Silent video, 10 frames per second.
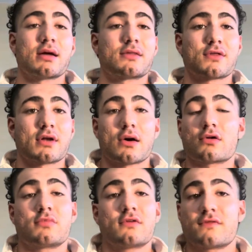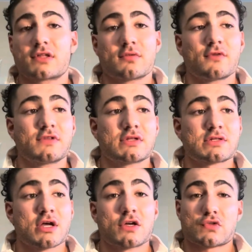I thought I would be a victim of
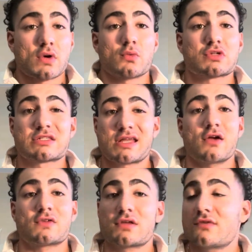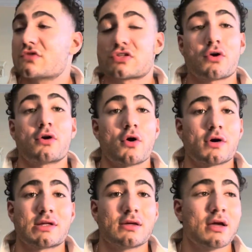this, so I was scared to even start
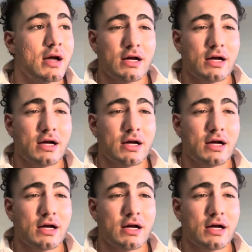Anki.